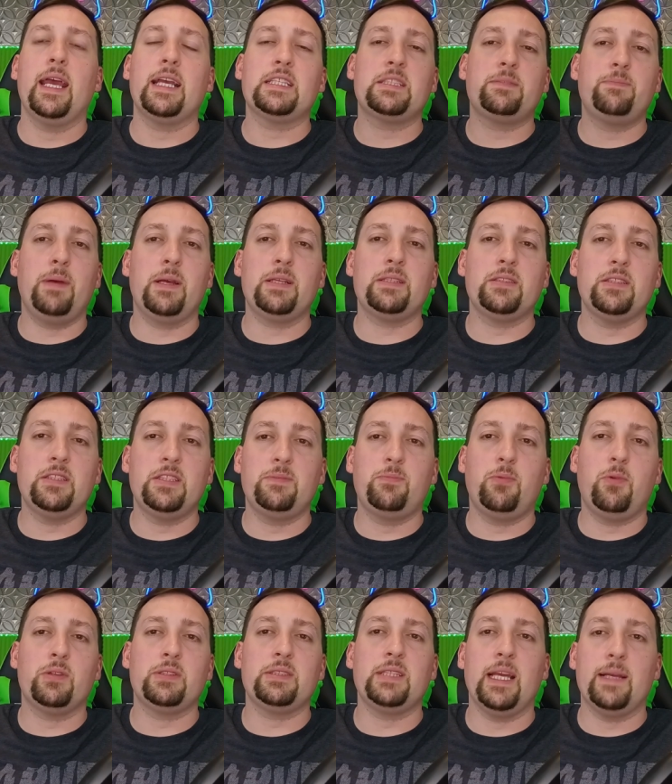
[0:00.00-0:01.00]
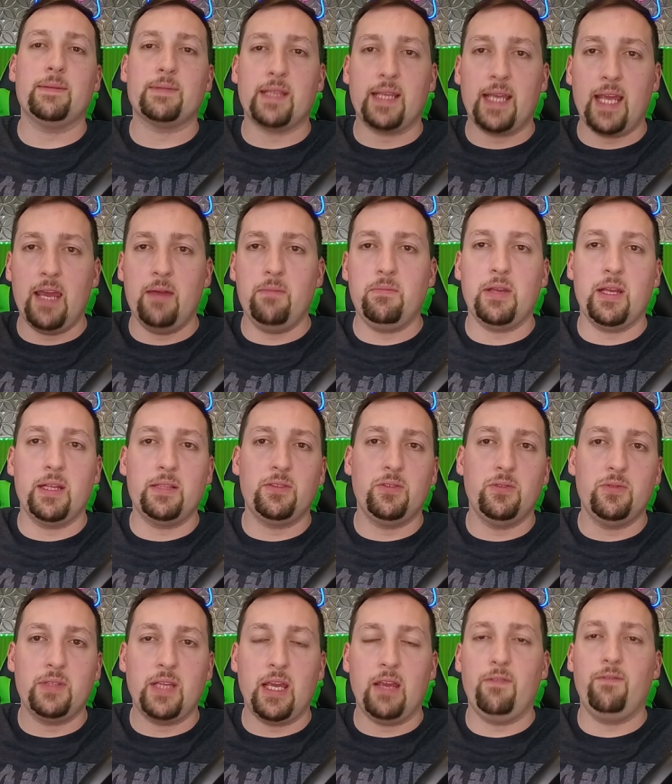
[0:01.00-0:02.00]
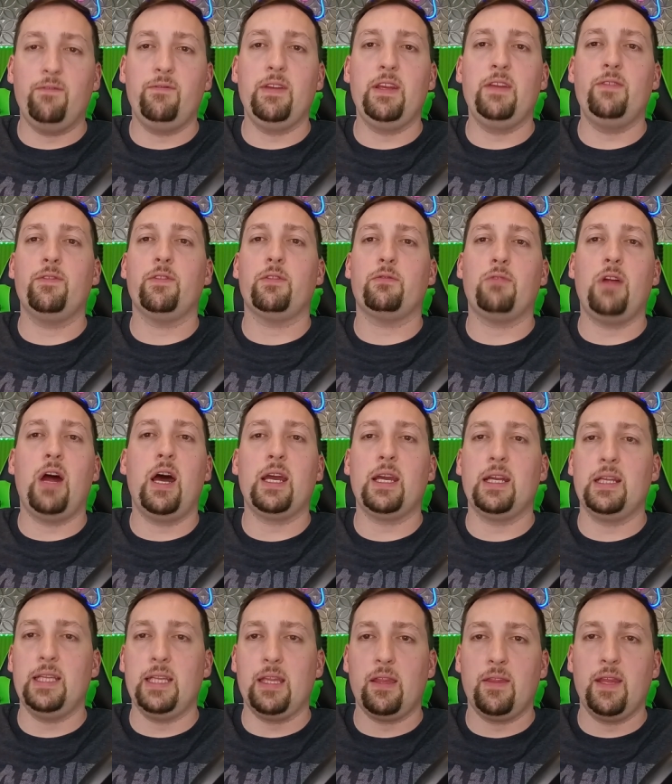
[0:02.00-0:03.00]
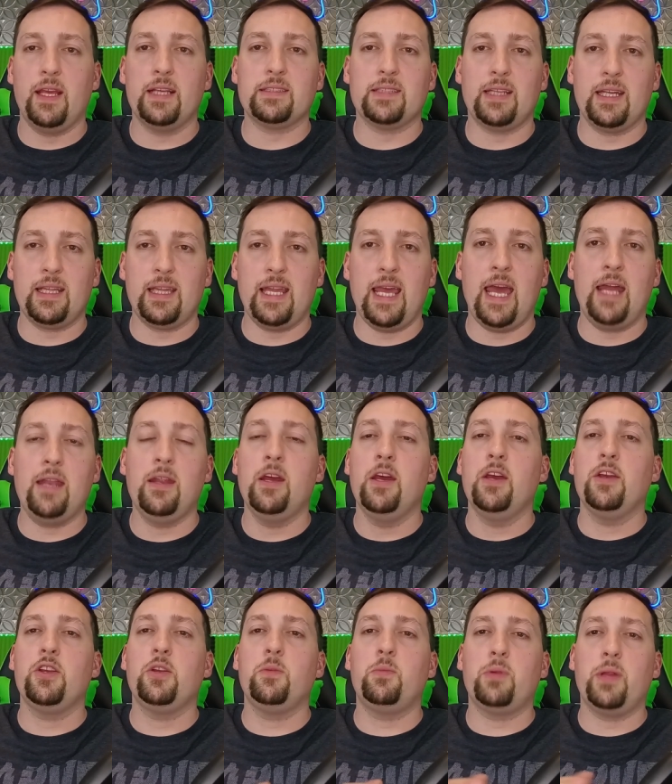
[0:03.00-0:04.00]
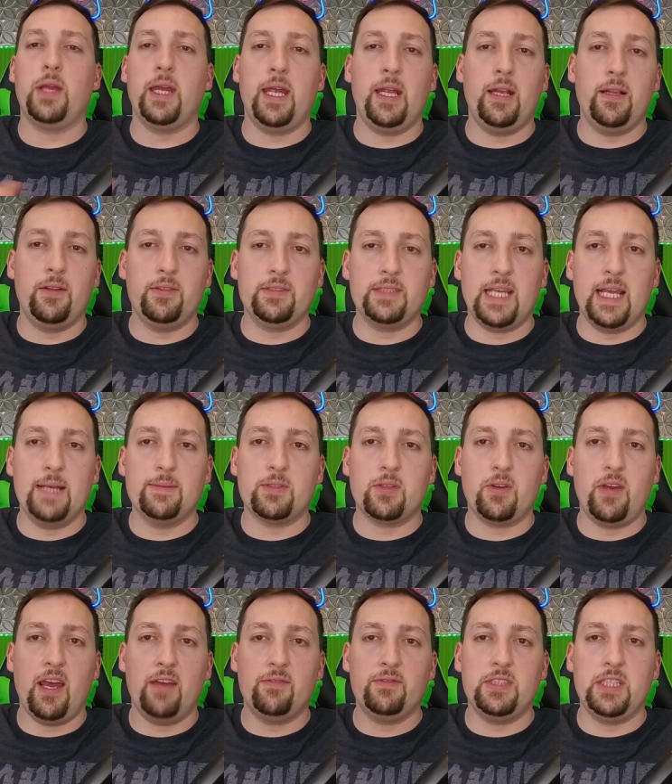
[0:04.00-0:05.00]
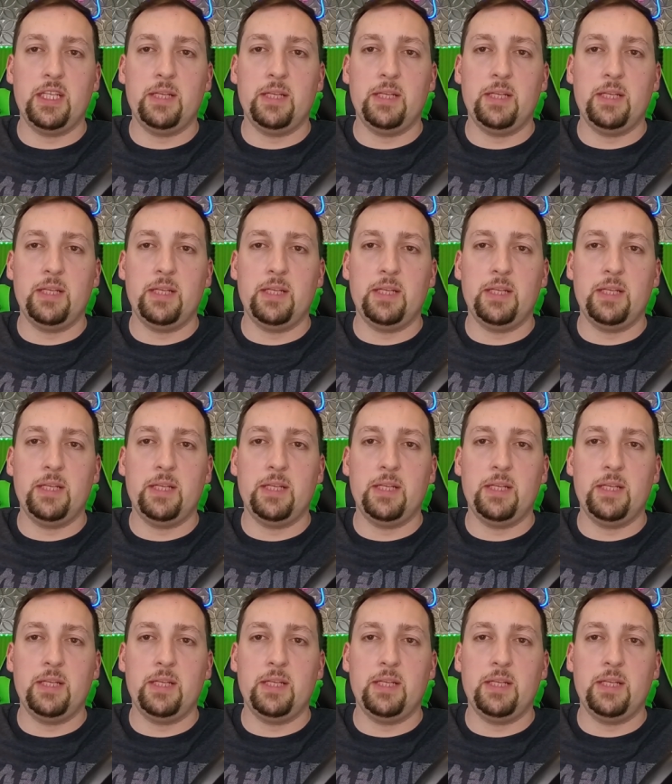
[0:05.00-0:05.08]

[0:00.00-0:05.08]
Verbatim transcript: especially sports games like NBA 2K, FIFA, Rocket League, things like that. You play any of those games, they'll have